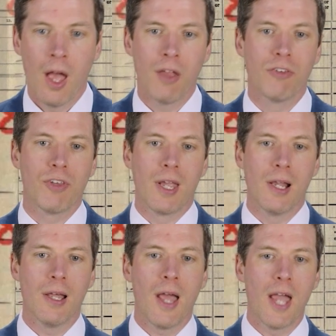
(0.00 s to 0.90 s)
A
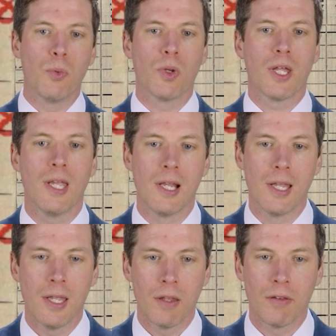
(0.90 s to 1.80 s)
sailor, Edward
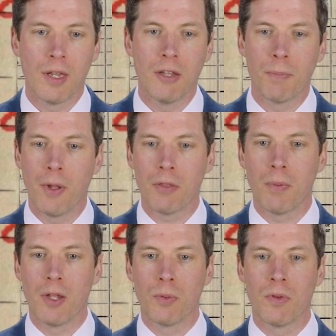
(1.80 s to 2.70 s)
Keeley, said his
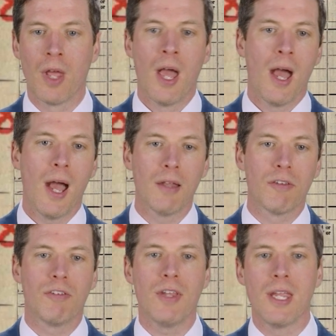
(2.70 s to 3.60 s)
birthplace was at
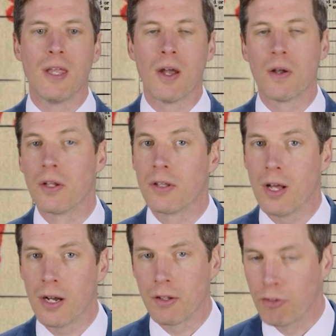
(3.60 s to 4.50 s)
sea on a
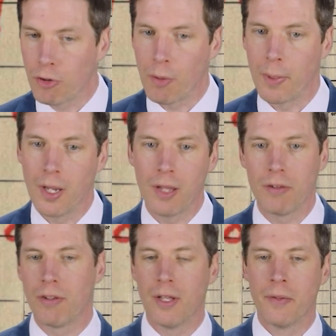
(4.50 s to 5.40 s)
dark and stormy night,
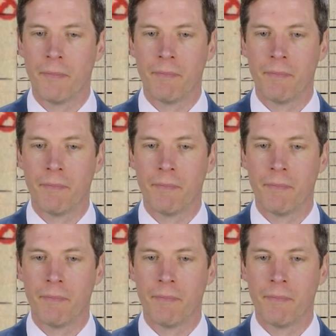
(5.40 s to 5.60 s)
sir.